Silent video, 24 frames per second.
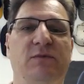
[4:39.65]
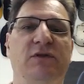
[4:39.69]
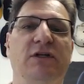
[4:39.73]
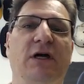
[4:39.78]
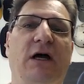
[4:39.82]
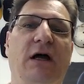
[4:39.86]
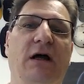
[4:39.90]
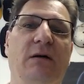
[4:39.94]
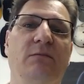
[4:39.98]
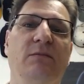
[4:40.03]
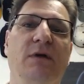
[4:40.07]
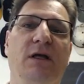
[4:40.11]

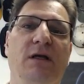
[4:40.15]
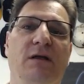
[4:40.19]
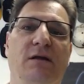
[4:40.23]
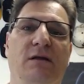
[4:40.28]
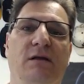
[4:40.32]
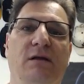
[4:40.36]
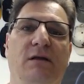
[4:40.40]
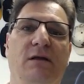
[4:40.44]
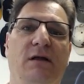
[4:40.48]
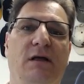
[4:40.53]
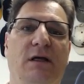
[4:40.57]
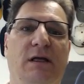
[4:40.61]
job
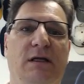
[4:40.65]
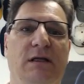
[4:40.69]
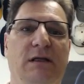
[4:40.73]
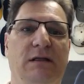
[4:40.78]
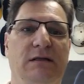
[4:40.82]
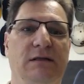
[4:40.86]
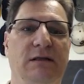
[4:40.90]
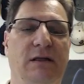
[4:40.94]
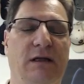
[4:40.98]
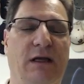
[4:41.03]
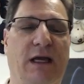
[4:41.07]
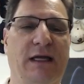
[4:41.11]

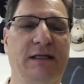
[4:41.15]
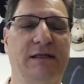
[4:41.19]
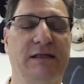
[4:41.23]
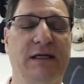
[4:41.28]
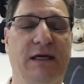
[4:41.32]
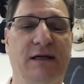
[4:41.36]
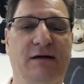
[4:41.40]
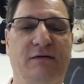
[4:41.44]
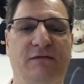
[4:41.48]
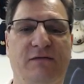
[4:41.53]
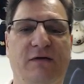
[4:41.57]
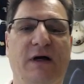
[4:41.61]

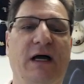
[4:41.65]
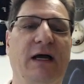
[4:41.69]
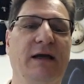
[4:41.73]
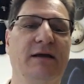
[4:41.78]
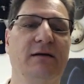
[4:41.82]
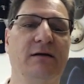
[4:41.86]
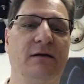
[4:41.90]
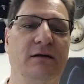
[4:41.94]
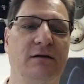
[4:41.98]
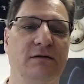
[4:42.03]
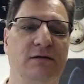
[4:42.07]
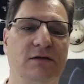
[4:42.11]
identified.